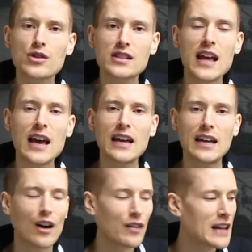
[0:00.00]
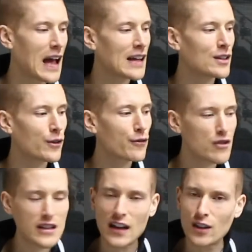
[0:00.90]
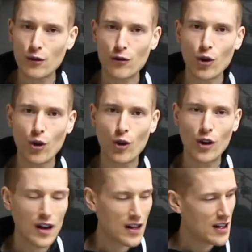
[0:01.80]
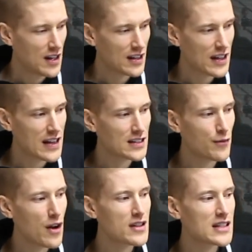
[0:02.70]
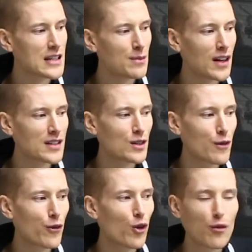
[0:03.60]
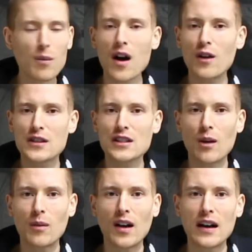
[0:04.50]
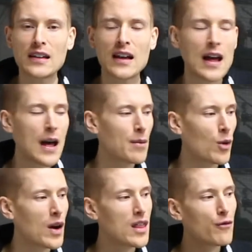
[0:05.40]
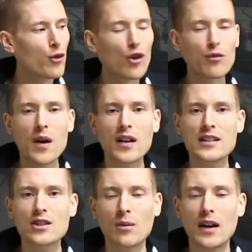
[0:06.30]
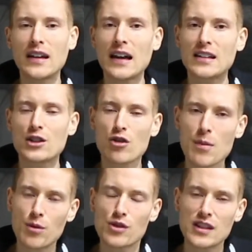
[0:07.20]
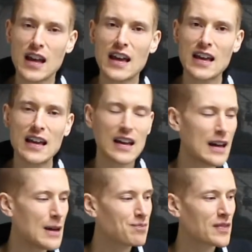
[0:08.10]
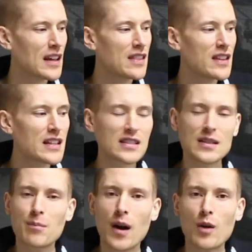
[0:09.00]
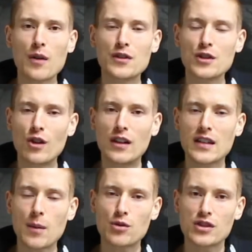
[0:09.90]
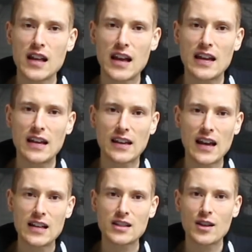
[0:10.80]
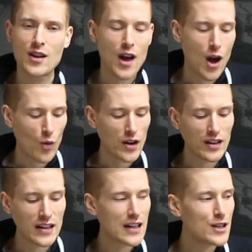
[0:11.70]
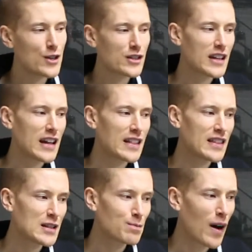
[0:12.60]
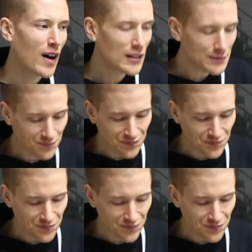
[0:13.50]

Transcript: snare hit on the and, the 3 and the 4. Okay, so very similar to the 4th bar of the top line. But where the 4th bar on the top line had a triple snare hit, in this bar we've just got a double snare hit. Okay, so we're going to get used to hitting this bar